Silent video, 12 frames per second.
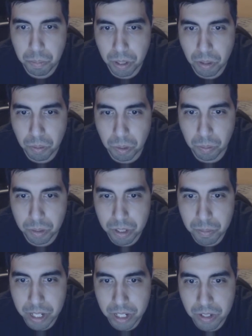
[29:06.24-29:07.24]
But our role
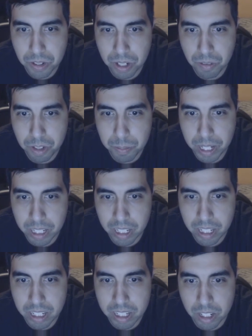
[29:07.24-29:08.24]
was to make sure they
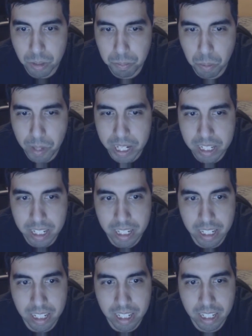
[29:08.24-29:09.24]
respected the essential points,
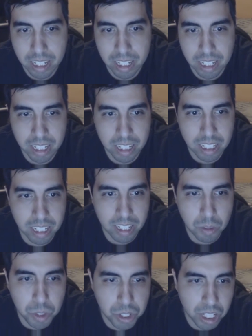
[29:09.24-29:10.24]
and...
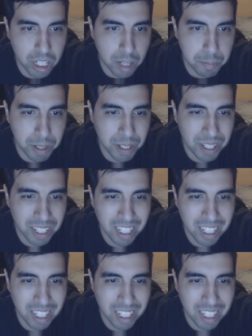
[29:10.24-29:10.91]
You shut up!